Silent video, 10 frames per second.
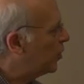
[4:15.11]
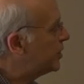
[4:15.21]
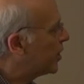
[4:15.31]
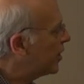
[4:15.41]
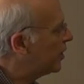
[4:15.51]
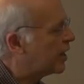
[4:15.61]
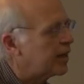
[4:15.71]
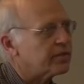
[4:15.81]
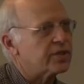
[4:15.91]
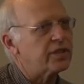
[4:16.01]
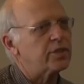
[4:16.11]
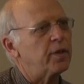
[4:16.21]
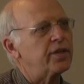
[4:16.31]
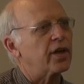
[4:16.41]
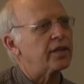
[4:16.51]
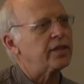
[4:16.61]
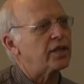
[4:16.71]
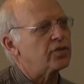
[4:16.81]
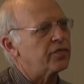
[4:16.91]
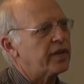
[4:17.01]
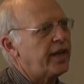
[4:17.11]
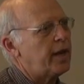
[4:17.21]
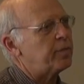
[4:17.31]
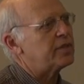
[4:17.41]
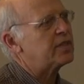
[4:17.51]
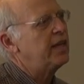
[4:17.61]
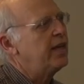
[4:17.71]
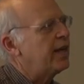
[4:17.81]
we started a conversation about the architecture of the campus.